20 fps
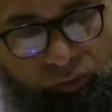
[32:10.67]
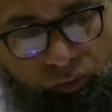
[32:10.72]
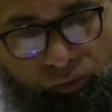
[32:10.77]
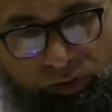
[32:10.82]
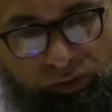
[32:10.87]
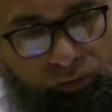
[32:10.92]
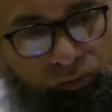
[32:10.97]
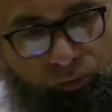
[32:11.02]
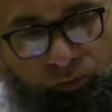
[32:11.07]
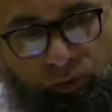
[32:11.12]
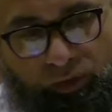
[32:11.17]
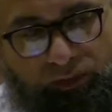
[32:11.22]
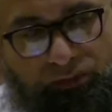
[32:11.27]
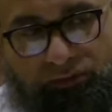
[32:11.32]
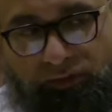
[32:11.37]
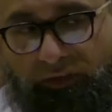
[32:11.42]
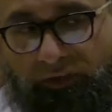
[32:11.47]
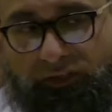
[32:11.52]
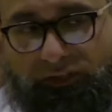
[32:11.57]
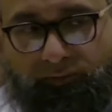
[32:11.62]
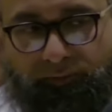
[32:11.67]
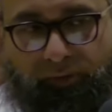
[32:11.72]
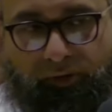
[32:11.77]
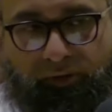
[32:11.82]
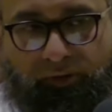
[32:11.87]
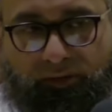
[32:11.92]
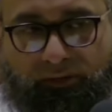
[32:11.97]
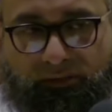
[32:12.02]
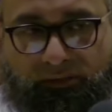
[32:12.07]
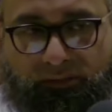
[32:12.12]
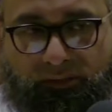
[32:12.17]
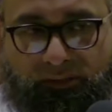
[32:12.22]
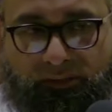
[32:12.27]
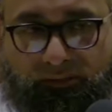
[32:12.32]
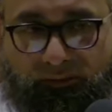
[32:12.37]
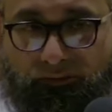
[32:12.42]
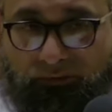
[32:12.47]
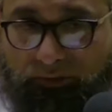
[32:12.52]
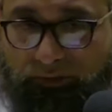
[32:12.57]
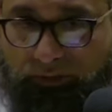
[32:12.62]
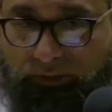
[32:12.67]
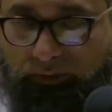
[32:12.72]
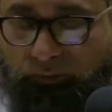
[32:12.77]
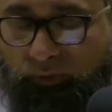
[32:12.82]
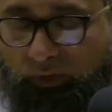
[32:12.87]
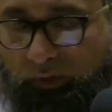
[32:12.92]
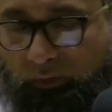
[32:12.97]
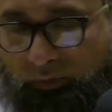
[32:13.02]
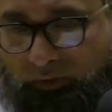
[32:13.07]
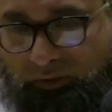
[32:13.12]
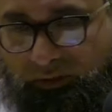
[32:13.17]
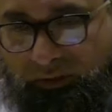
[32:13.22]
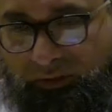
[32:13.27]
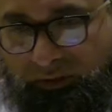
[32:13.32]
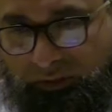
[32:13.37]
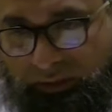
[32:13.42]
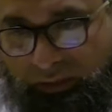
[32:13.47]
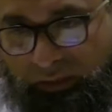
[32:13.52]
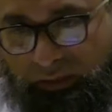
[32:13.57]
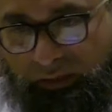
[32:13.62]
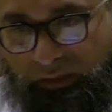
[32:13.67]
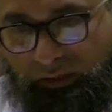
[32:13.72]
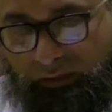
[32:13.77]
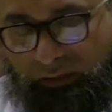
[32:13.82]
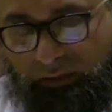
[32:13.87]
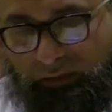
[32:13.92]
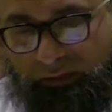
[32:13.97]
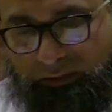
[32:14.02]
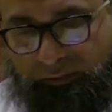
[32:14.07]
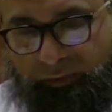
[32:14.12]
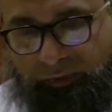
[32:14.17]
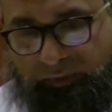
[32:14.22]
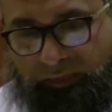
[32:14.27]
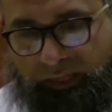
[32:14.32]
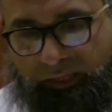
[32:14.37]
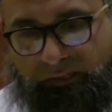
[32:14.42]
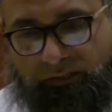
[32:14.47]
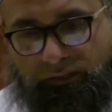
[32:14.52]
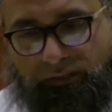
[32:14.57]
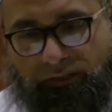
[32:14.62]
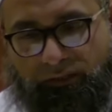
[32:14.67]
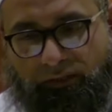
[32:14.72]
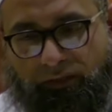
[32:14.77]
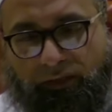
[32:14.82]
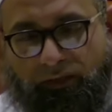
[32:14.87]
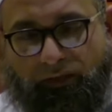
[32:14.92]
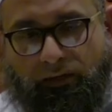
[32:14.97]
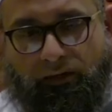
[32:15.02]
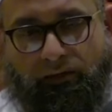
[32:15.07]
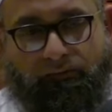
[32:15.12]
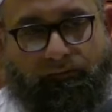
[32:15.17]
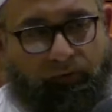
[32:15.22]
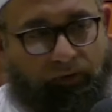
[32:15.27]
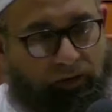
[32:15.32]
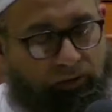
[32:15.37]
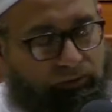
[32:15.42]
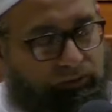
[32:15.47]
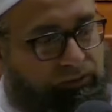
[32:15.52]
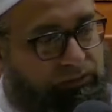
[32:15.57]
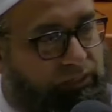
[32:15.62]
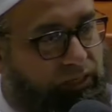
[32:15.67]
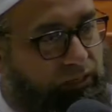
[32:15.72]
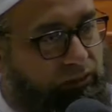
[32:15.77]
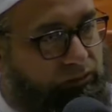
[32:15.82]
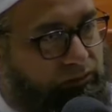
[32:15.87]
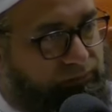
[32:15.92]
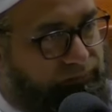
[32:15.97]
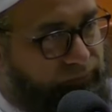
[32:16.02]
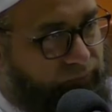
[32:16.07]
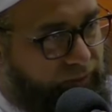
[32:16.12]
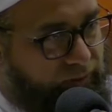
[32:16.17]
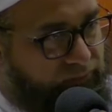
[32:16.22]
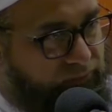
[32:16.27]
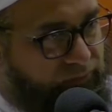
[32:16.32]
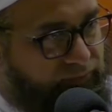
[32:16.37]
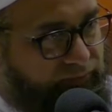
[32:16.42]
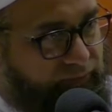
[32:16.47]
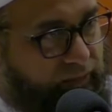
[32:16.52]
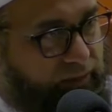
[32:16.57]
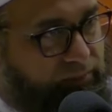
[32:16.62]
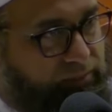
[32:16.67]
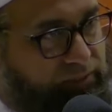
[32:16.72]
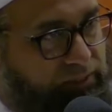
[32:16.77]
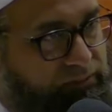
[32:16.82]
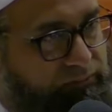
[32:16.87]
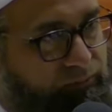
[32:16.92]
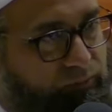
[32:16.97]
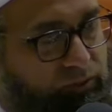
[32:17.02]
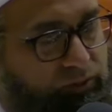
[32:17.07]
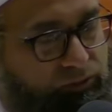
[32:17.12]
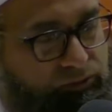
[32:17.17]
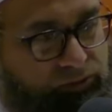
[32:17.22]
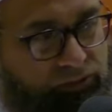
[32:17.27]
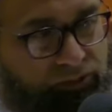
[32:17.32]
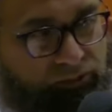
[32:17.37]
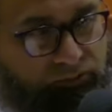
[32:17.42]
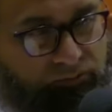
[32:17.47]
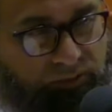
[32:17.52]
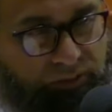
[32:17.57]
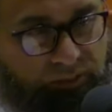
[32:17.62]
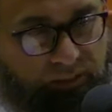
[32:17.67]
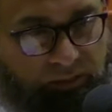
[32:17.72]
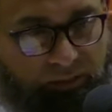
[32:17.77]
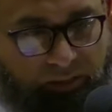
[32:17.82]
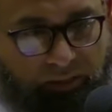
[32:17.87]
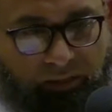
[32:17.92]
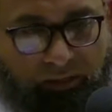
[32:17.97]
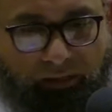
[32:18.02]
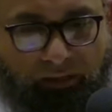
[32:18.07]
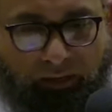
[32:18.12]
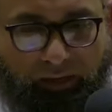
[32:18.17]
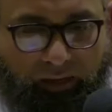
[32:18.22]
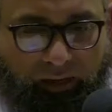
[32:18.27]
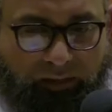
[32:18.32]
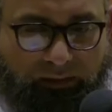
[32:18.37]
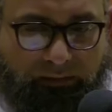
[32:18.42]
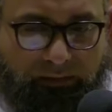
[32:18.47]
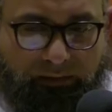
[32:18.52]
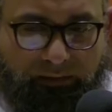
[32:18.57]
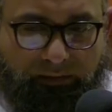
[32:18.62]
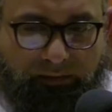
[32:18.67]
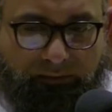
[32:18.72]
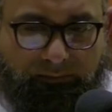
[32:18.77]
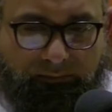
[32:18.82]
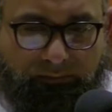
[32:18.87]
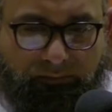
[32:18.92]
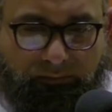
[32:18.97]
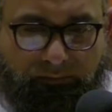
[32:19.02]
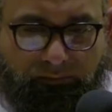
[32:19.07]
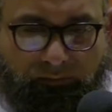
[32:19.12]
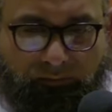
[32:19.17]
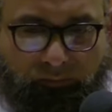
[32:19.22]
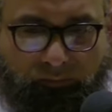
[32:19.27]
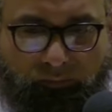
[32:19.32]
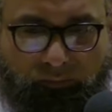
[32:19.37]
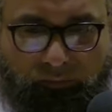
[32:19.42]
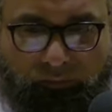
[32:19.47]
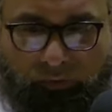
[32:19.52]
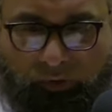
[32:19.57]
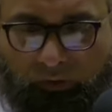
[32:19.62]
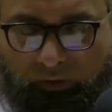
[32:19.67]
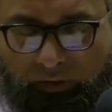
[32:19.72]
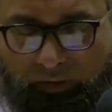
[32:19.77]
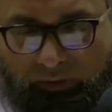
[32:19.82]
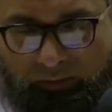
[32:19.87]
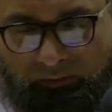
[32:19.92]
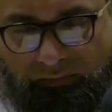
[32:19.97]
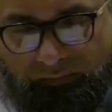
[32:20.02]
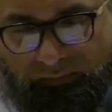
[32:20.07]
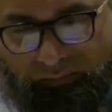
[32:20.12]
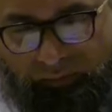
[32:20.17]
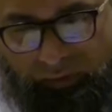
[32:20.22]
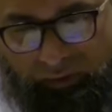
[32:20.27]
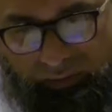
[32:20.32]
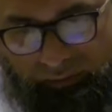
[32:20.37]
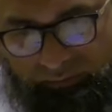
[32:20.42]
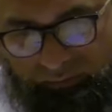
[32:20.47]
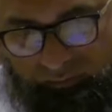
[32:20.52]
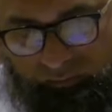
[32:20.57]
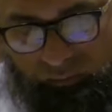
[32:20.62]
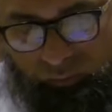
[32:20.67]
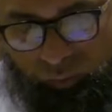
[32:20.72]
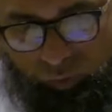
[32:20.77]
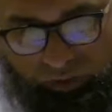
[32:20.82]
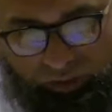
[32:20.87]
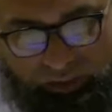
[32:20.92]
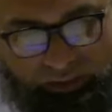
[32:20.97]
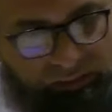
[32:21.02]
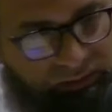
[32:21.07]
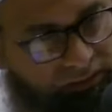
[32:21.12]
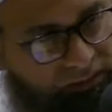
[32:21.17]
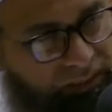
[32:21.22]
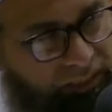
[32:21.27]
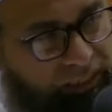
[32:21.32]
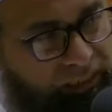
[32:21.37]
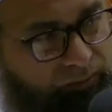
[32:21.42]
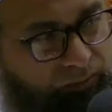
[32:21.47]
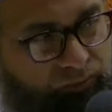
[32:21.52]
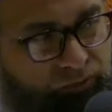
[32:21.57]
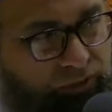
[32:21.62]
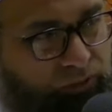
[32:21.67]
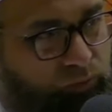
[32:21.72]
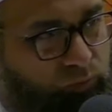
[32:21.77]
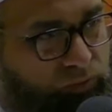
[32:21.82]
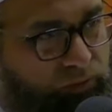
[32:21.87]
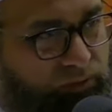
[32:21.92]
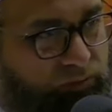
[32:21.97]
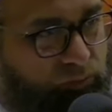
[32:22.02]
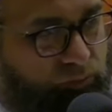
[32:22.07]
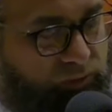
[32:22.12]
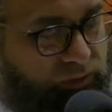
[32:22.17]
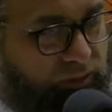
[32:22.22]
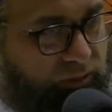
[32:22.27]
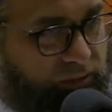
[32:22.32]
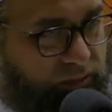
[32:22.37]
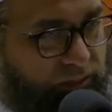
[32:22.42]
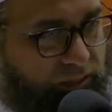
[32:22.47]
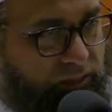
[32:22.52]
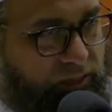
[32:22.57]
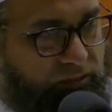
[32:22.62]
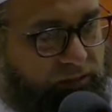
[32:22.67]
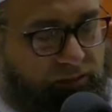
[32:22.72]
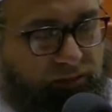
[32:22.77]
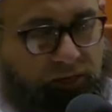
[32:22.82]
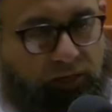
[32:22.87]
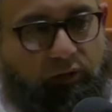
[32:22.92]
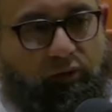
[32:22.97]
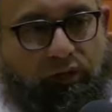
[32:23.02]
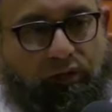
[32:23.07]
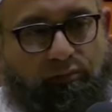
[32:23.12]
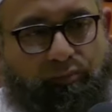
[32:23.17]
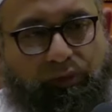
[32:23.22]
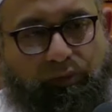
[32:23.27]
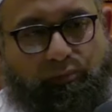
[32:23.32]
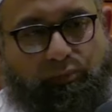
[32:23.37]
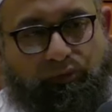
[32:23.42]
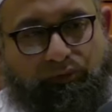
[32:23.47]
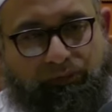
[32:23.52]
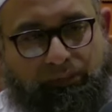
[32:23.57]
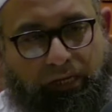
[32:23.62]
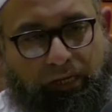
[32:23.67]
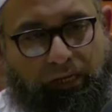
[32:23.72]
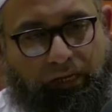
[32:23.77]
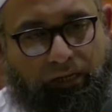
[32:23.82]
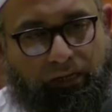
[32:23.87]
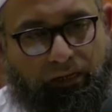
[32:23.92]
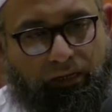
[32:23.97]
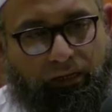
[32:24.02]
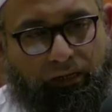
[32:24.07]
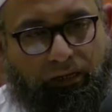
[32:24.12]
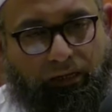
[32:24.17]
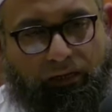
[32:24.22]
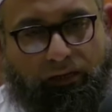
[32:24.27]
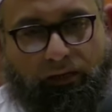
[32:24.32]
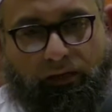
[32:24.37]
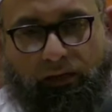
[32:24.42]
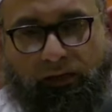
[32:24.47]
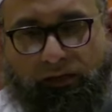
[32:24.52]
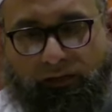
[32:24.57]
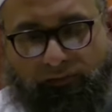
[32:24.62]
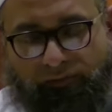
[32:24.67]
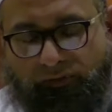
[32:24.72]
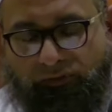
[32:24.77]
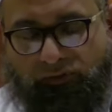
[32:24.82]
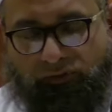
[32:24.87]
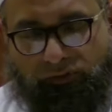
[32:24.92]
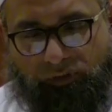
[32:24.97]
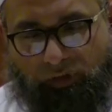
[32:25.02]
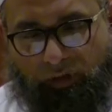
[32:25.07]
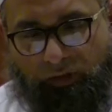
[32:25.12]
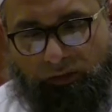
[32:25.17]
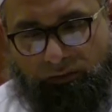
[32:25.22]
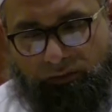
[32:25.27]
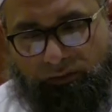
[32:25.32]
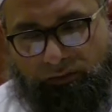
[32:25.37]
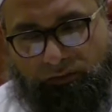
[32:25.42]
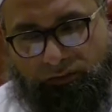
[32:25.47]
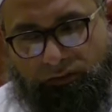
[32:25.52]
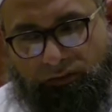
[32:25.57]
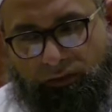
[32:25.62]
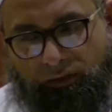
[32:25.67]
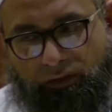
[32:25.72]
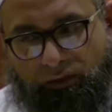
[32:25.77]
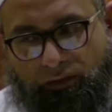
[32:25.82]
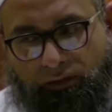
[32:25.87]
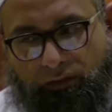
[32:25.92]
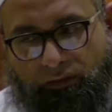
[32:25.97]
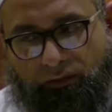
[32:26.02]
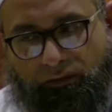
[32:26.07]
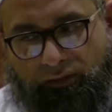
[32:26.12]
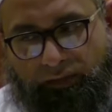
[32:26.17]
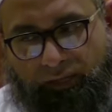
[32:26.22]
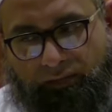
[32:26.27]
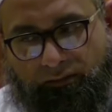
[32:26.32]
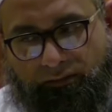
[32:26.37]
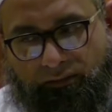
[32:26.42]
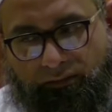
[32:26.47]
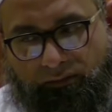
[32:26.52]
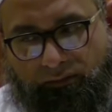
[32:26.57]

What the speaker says: we don't want to experience this. So this is why we should seek Allah's protection for ourselves, for our families, for our children. And you know, from what it seems and what we are hearing people say, and even scholars, that